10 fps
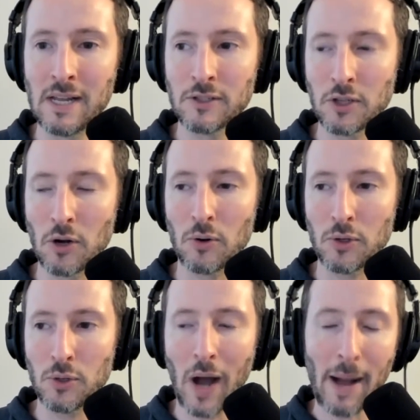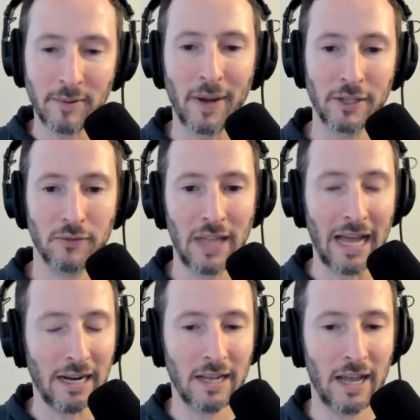So you optimize for
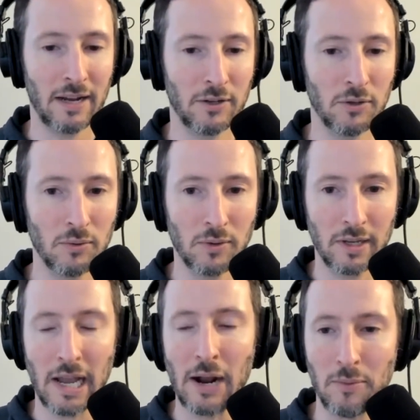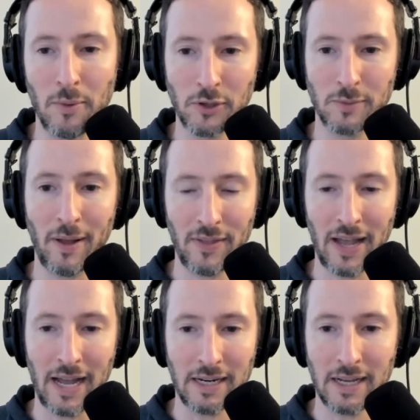that and you care the most about
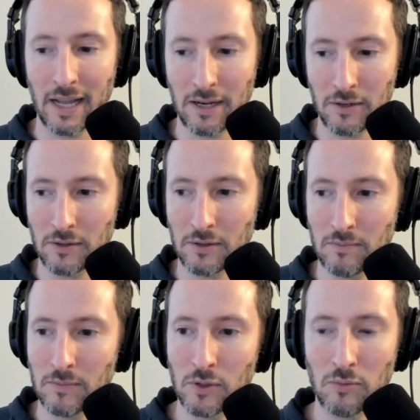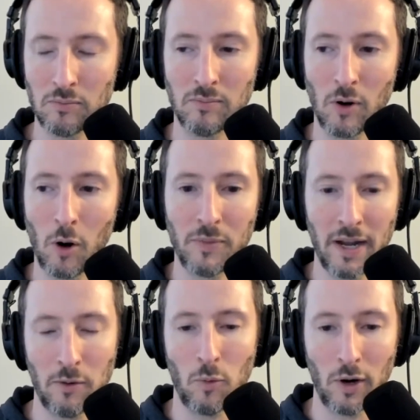that and you hope
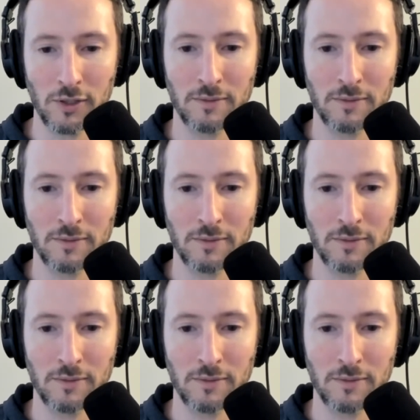that it works.